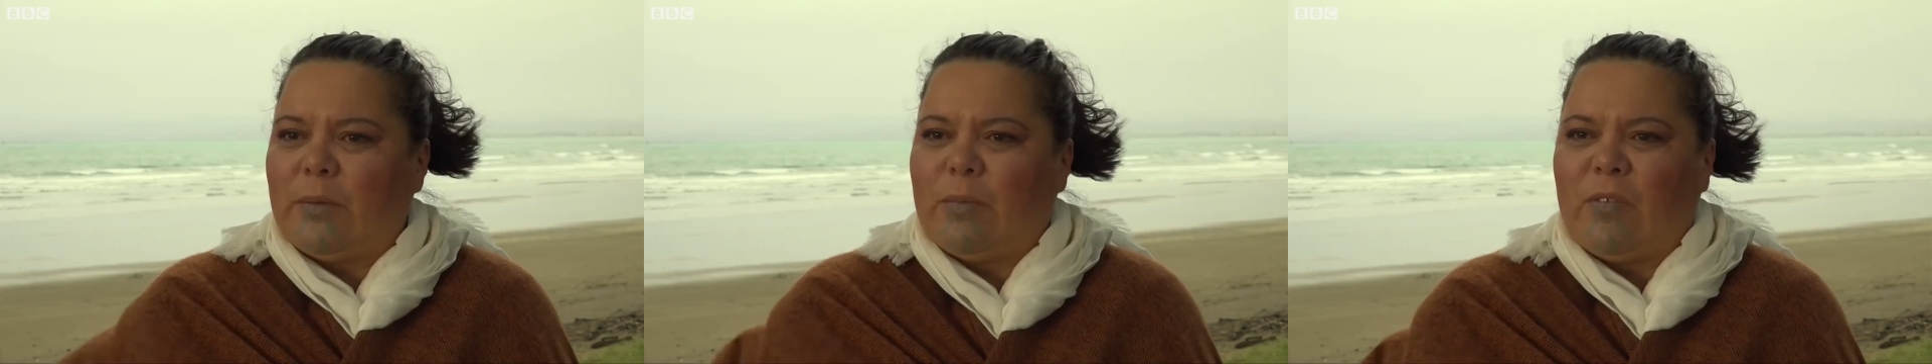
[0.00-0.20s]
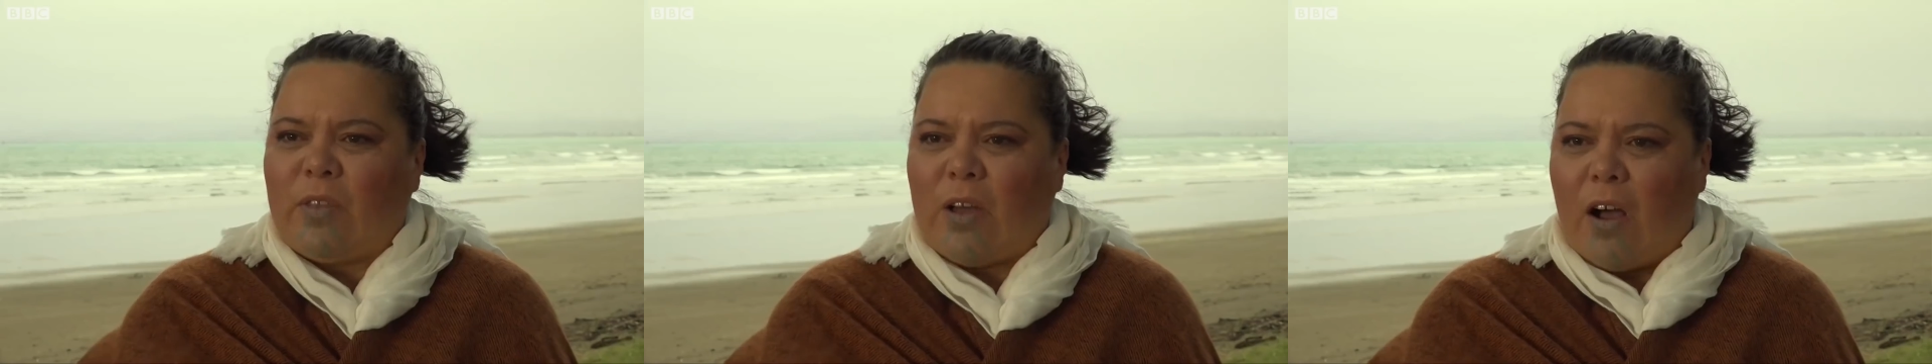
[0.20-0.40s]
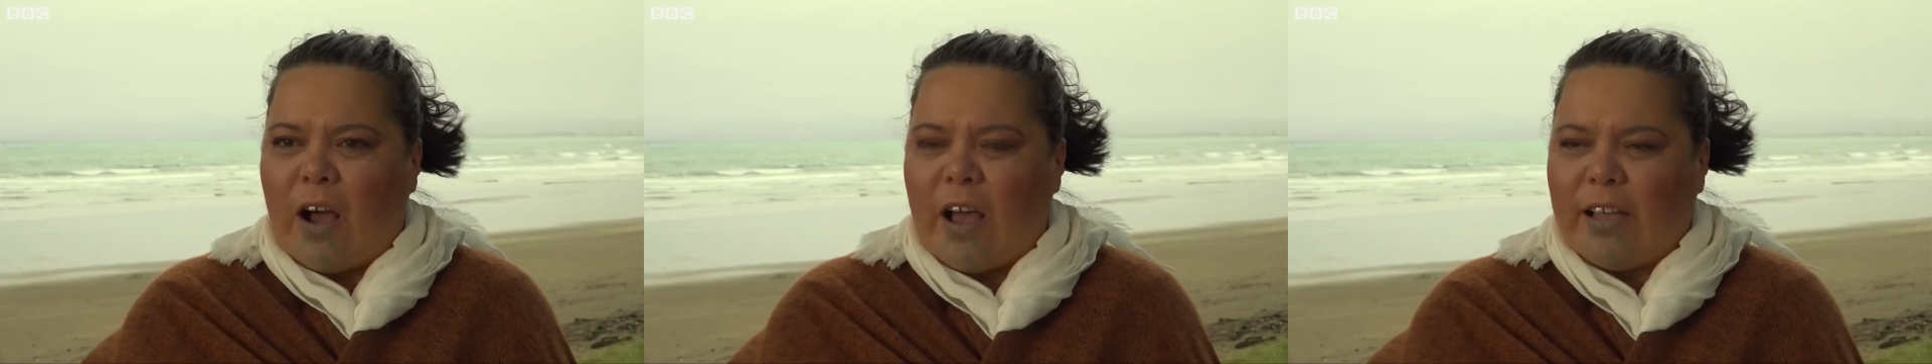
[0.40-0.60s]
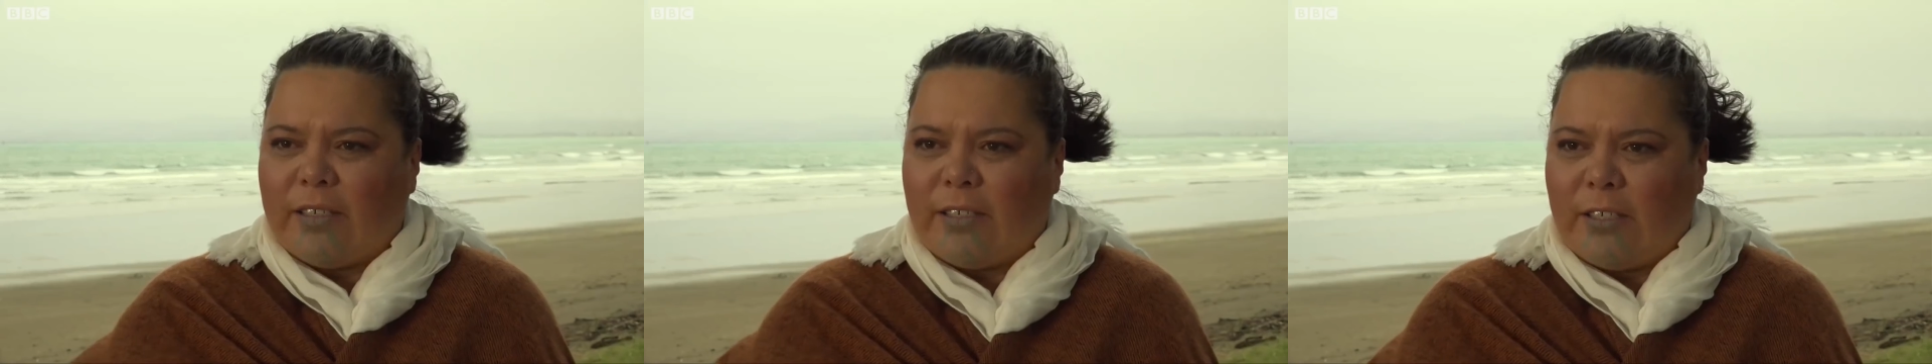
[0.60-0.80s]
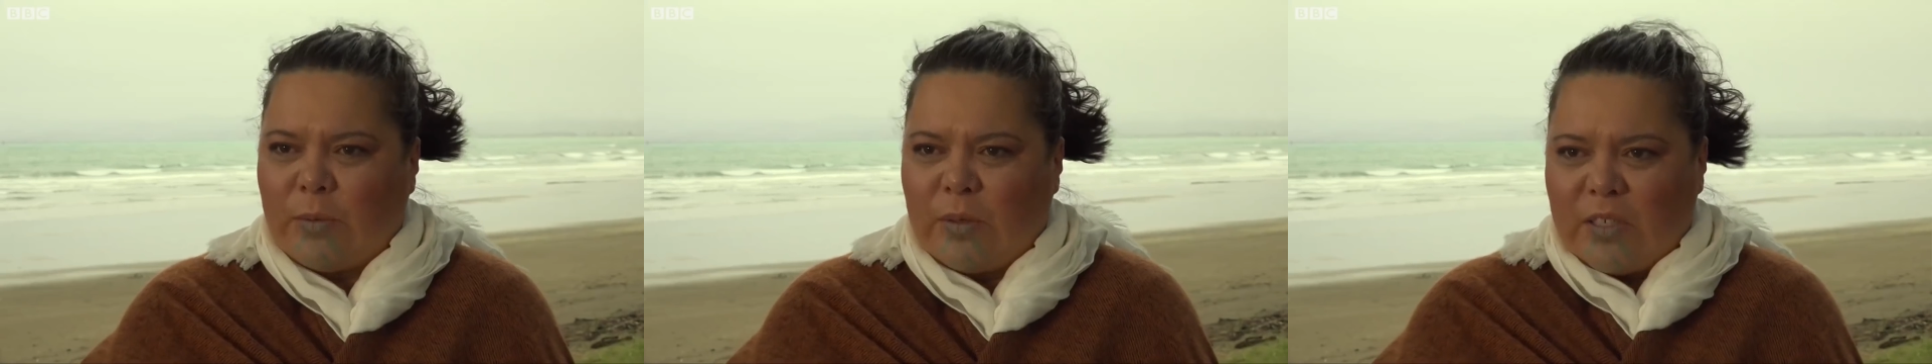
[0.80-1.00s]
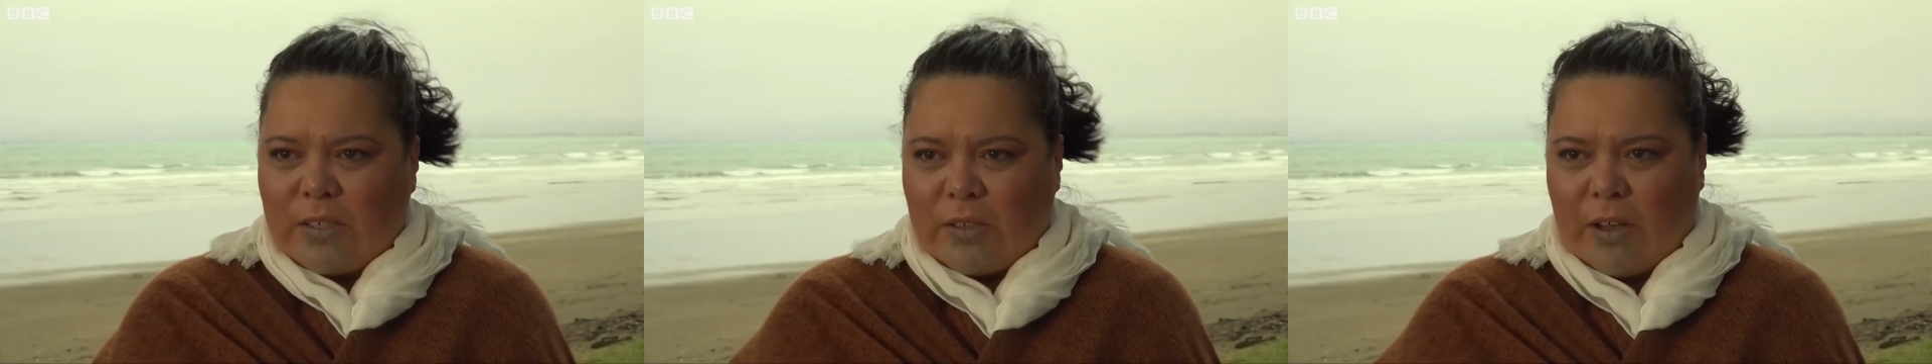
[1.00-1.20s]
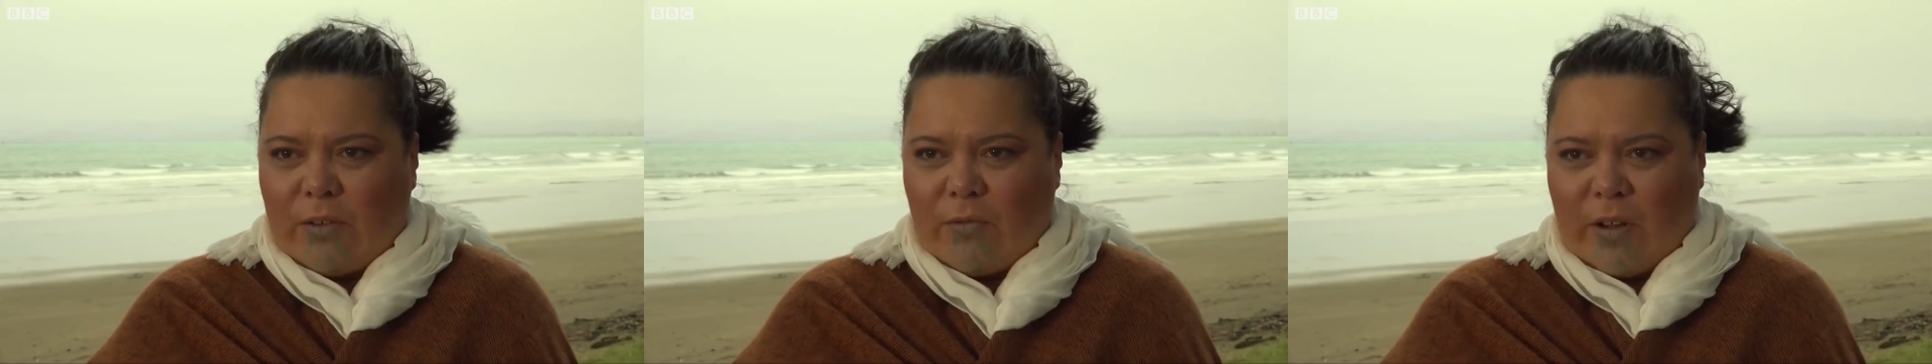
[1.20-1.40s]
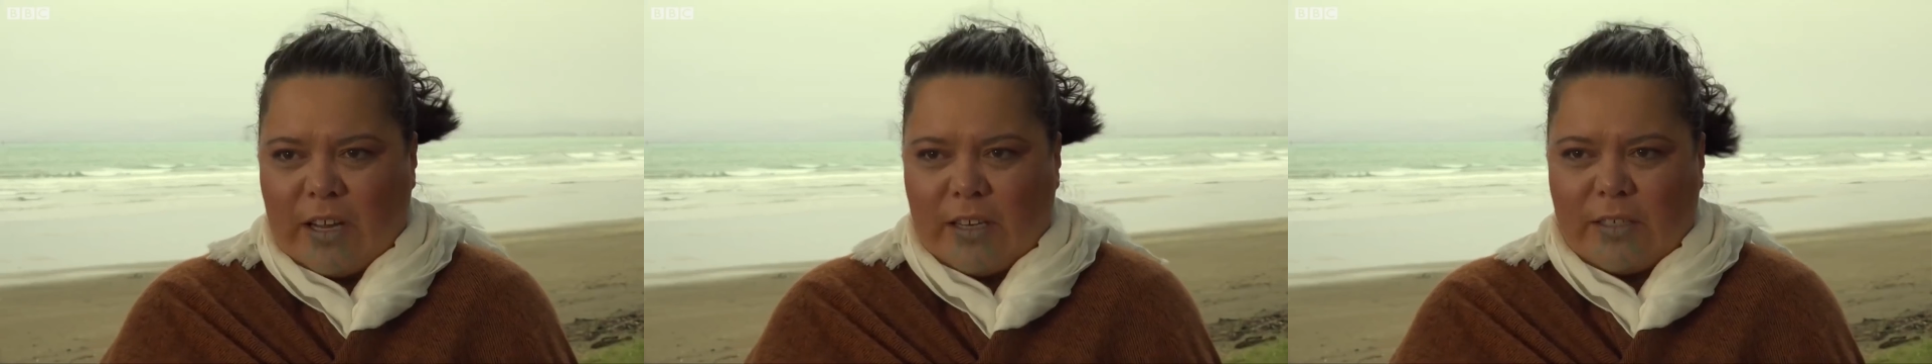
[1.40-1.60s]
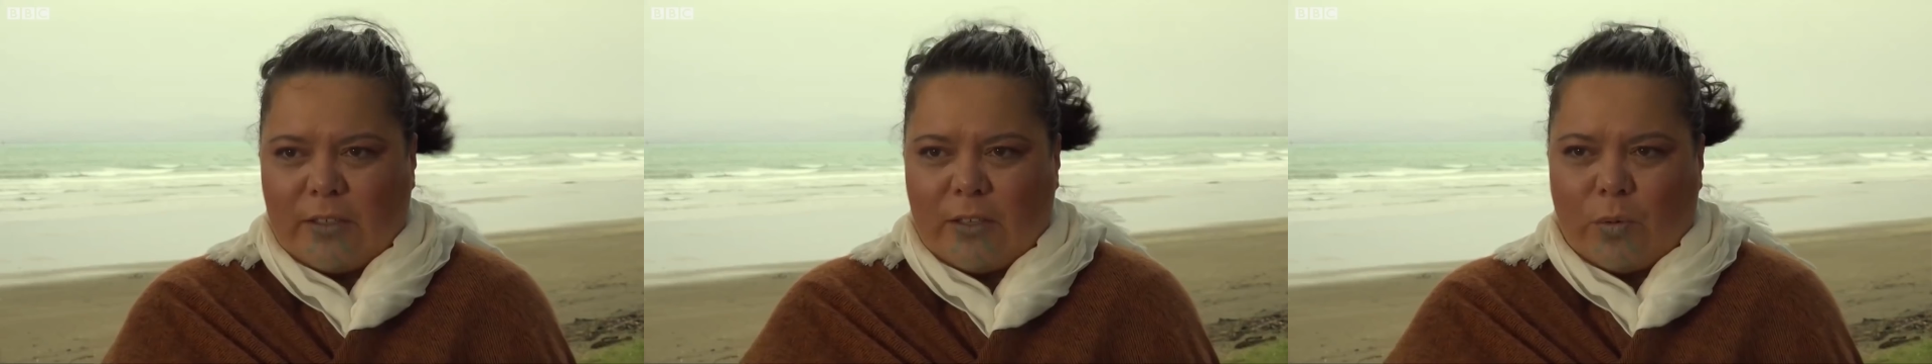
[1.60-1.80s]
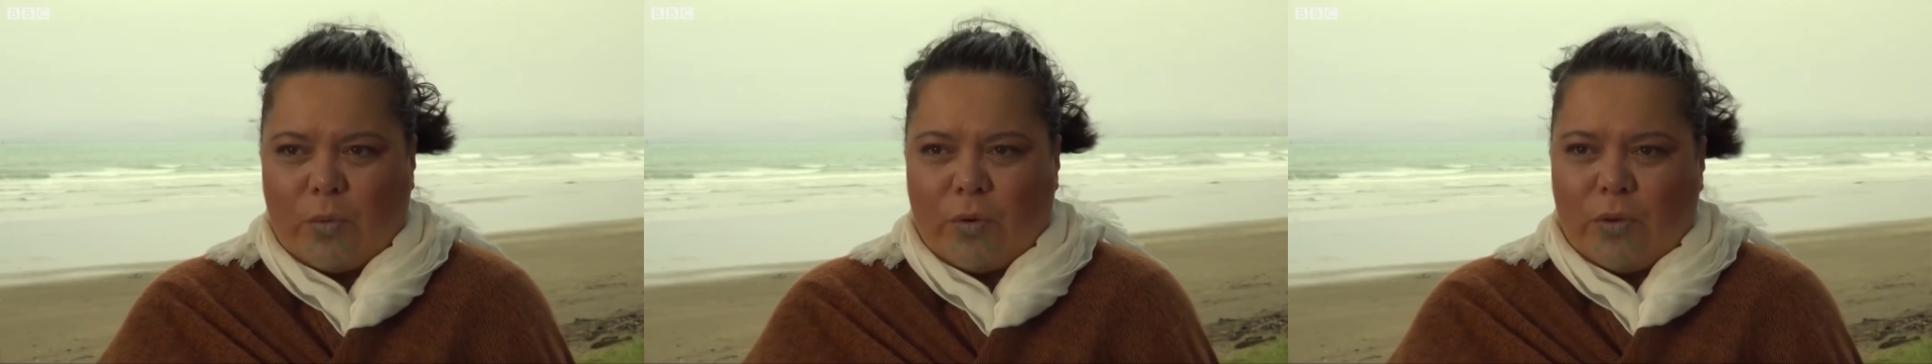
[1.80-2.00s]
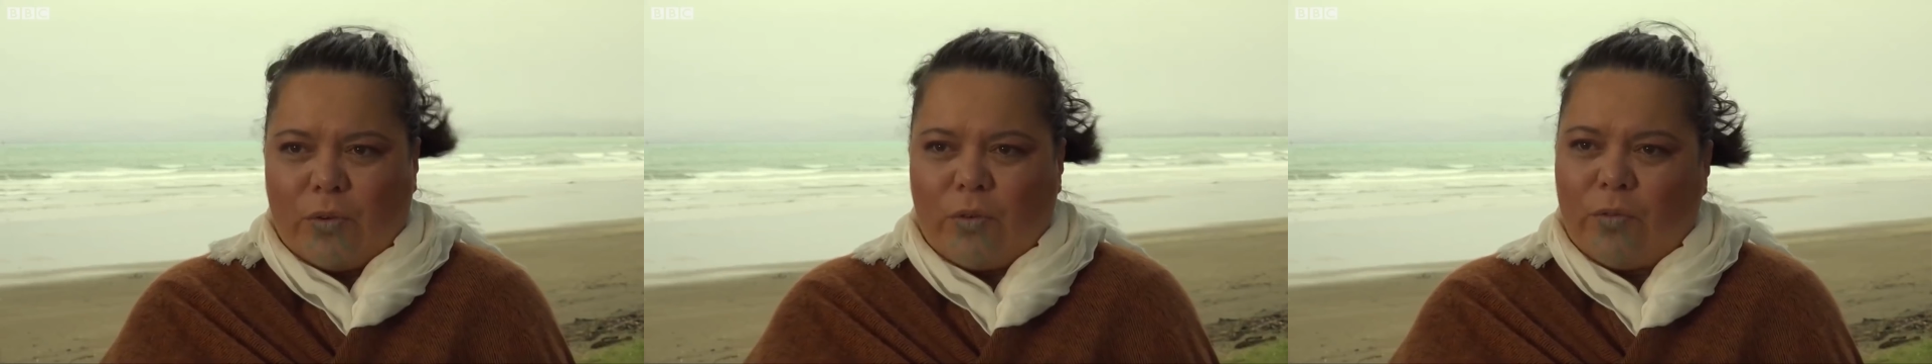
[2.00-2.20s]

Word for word: some of the highest suicide rates in the world